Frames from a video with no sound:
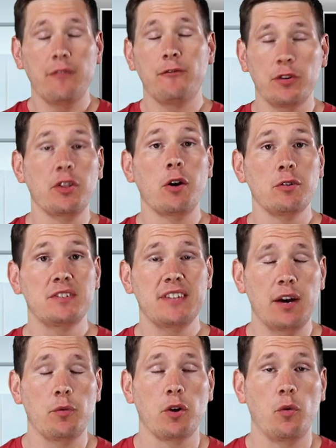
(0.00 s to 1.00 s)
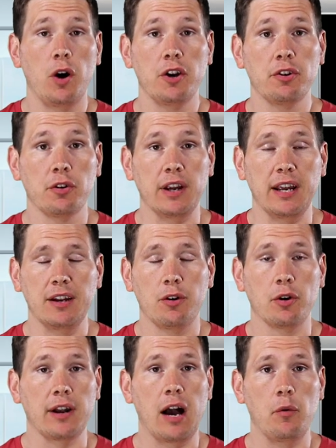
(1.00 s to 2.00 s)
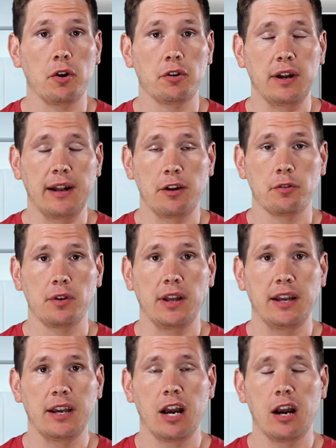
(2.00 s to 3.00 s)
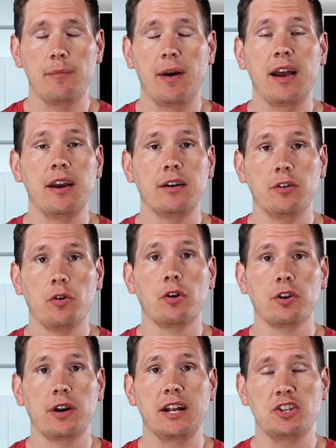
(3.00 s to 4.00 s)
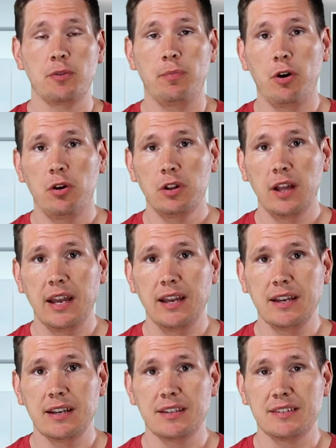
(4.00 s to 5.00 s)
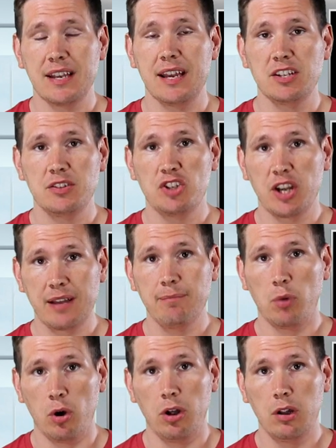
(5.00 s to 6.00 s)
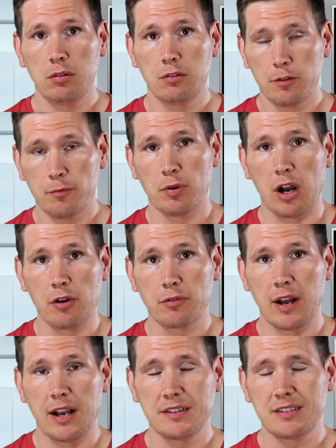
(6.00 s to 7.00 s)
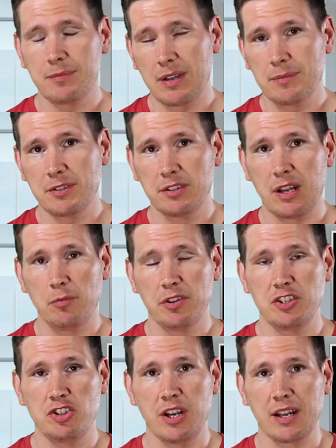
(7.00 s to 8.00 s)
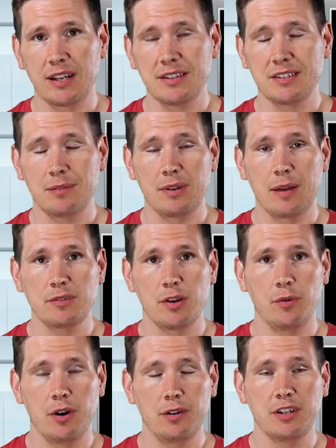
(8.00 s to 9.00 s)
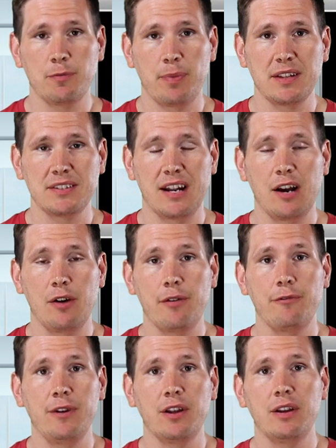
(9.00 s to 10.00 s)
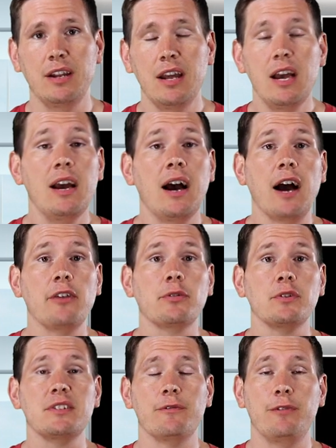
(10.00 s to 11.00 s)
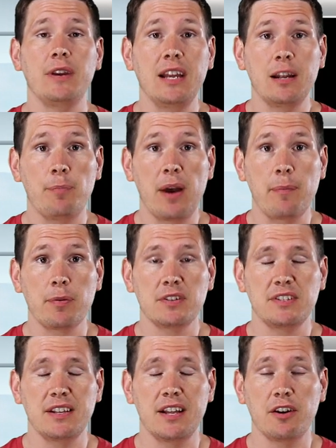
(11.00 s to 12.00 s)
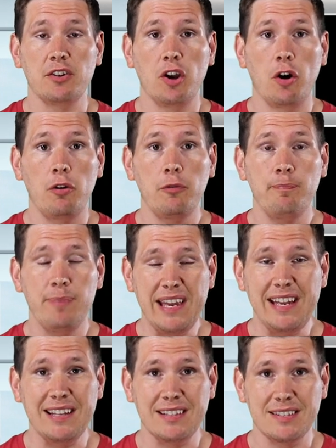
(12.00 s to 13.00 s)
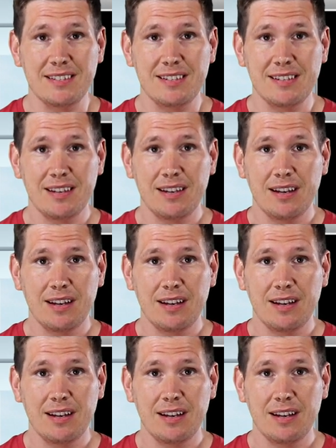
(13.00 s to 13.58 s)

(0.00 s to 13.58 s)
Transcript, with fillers: And for those that were wondering, or not wondering, I don't really care, my order at Chipotle is a chicken bowl, brown rice. Sometimes I'll double the chicken, sometimes I won't. It depends on how I'm feeling. I throw some fajita peppers in there, no beans.